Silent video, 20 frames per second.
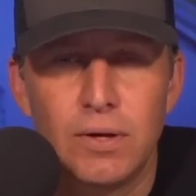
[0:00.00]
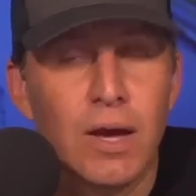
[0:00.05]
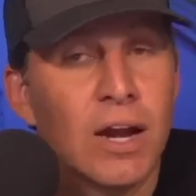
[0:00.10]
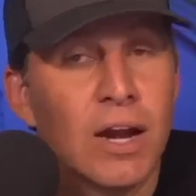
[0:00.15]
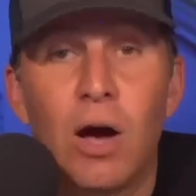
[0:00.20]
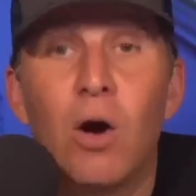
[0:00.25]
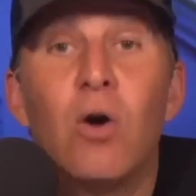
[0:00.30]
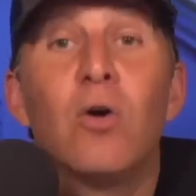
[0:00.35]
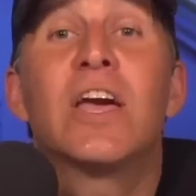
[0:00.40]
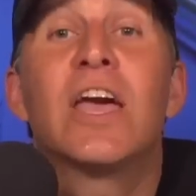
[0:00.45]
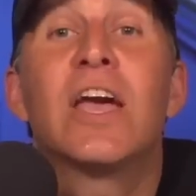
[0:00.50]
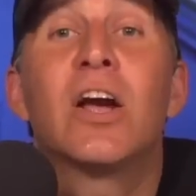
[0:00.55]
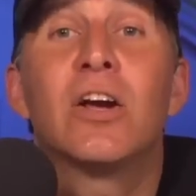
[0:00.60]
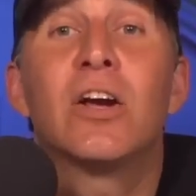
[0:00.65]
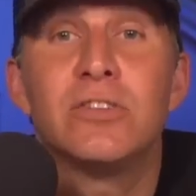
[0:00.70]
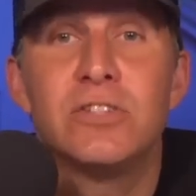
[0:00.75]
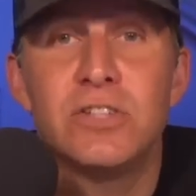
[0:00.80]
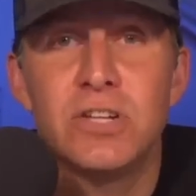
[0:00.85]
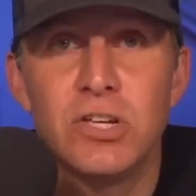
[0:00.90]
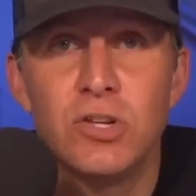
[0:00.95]
And I'll
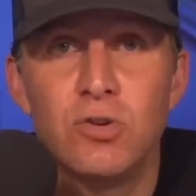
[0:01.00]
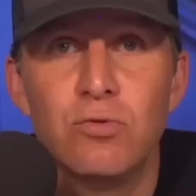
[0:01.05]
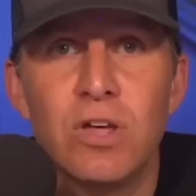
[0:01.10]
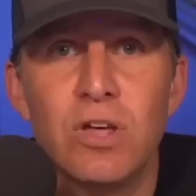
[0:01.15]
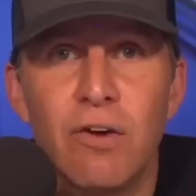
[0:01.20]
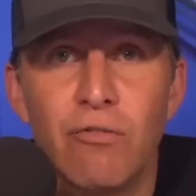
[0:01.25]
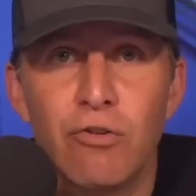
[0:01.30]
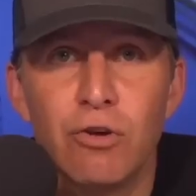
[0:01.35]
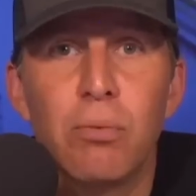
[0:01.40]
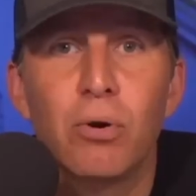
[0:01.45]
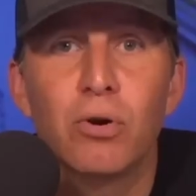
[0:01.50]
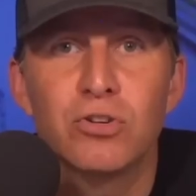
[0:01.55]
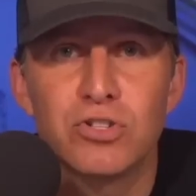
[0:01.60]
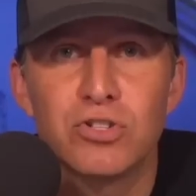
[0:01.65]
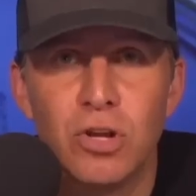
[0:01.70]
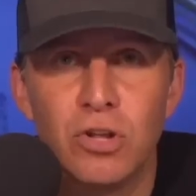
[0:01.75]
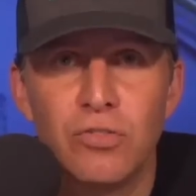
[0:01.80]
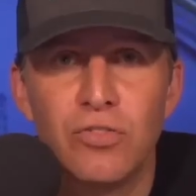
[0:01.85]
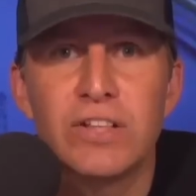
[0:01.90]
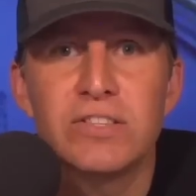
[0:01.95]
guarantee you that every
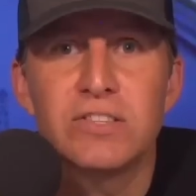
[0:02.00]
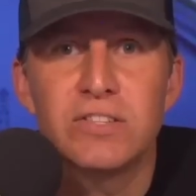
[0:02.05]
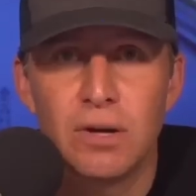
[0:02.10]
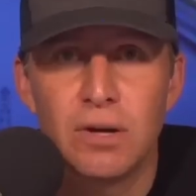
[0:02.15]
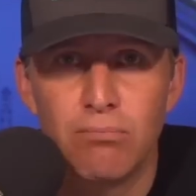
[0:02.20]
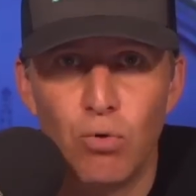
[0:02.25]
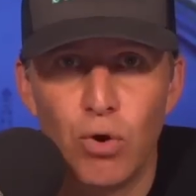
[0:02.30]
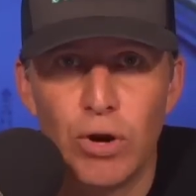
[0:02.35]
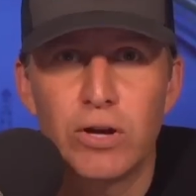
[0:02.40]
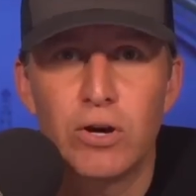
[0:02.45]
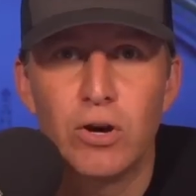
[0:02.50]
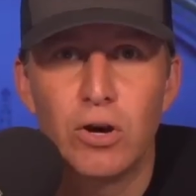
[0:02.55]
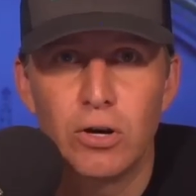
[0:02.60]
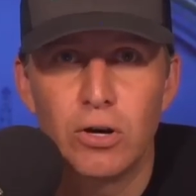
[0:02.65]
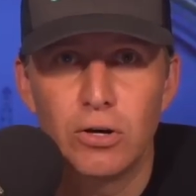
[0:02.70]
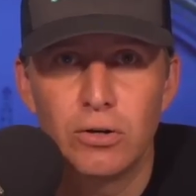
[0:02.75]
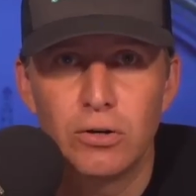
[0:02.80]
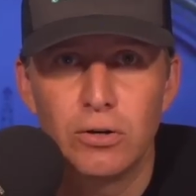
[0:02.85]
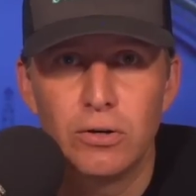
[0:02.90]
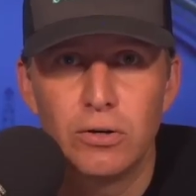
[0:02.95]
person on that subway
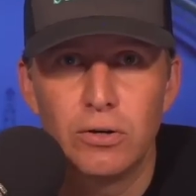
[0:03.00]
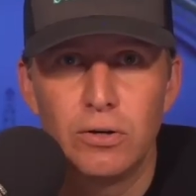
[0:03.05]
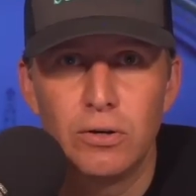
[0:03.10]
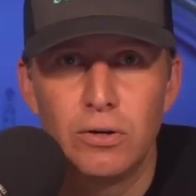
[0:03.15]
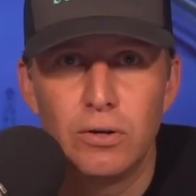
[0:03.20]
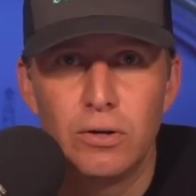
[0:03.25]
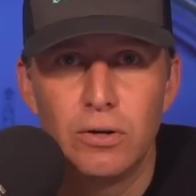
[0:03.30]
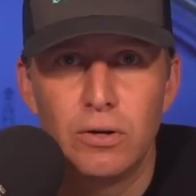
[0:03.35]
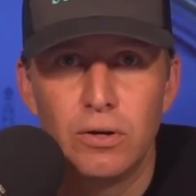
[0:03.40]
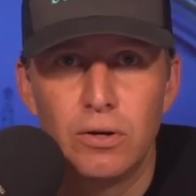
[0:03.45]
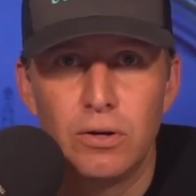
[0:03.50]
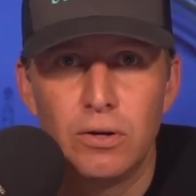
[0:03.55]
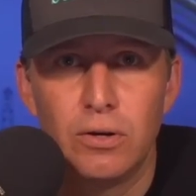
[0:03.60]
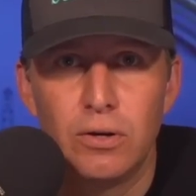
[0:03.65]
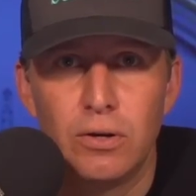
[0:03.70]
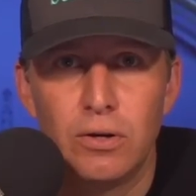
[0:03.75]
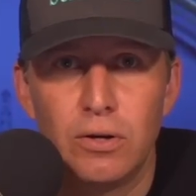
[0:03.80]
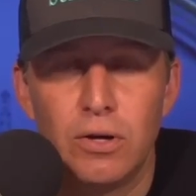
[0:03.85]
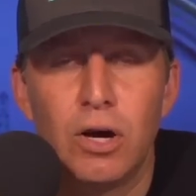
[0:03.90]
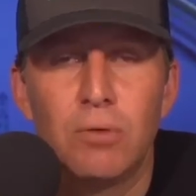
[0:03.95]
car
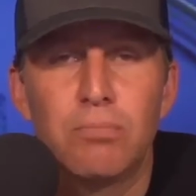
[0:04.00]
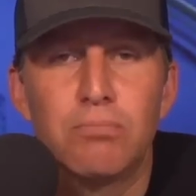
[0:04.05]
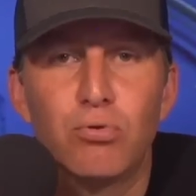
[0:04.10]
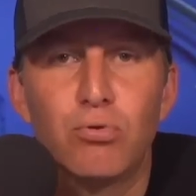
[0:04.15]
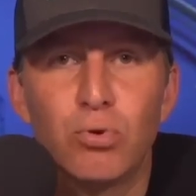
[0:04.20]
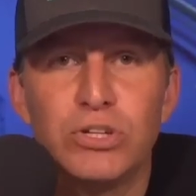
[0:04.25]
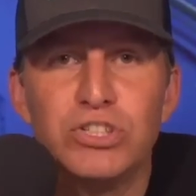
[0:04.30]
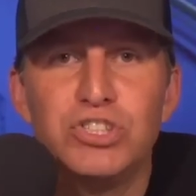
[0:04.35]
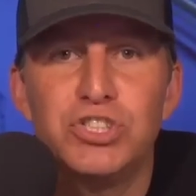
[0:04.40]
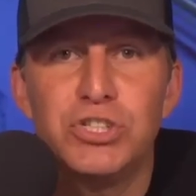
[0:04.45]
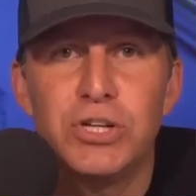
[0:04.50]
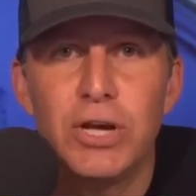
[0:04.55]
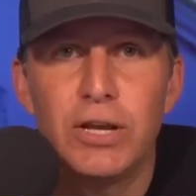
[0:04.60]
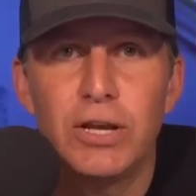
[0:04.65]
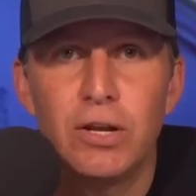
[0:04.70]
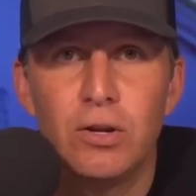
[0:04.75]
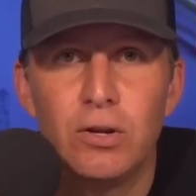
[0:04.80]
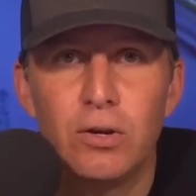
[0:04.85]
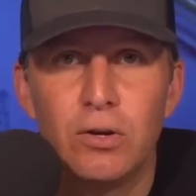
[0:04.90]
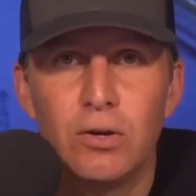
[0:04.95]

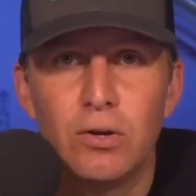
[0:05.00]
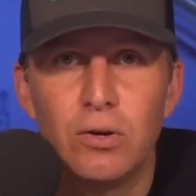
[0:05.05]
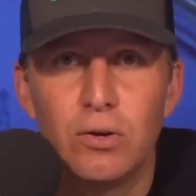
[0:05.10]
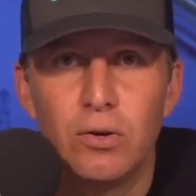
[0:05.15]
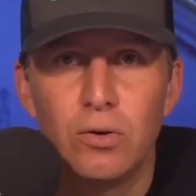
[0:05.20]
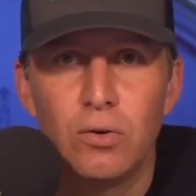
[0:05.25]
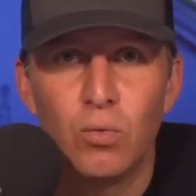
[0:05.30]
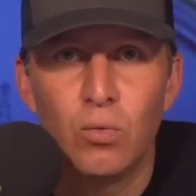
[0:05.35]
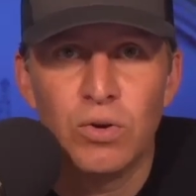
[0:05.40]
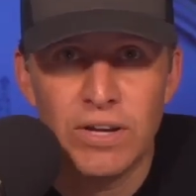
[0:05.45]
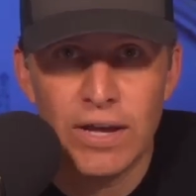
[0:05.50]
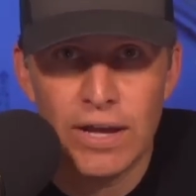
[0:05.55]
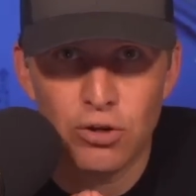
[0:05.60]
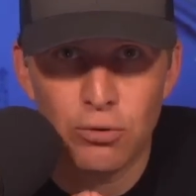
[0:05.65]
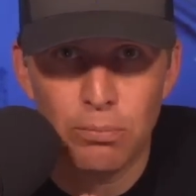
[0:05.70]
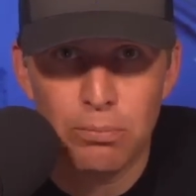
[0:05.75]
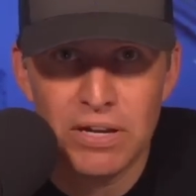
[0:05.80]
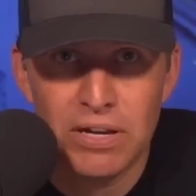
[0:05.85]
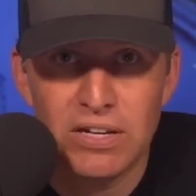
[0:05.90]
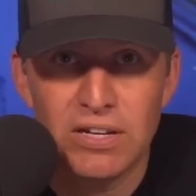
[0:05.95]
appreciated what
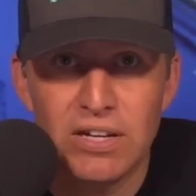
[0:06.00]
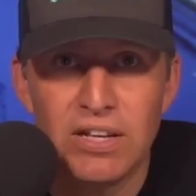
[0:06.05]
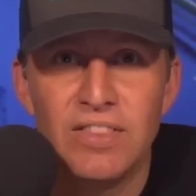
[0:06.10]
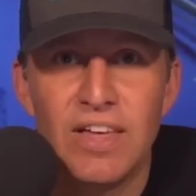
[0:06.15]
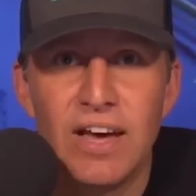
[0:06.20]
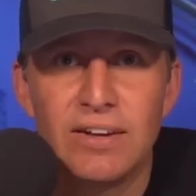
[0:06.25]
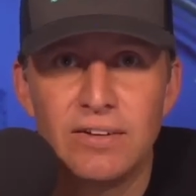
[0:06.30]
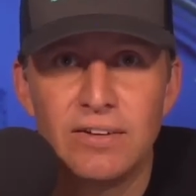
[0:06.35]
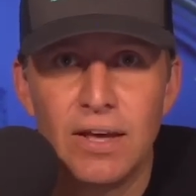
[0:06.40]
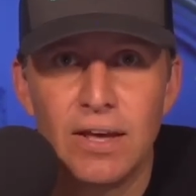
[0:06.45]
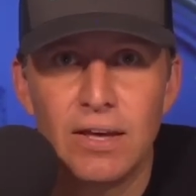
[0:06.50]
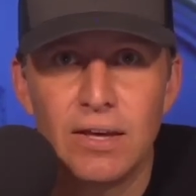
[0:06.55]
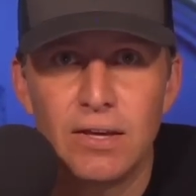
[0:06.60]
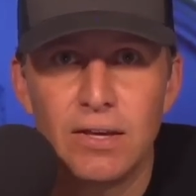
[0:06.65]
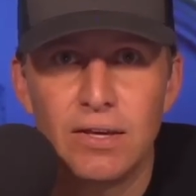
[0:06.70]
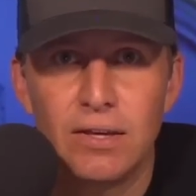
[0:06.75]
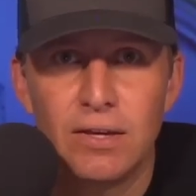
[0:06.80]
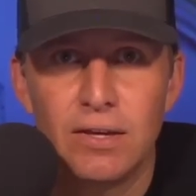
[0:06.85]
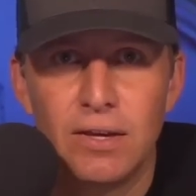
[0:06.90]
Daniel Penny did that day.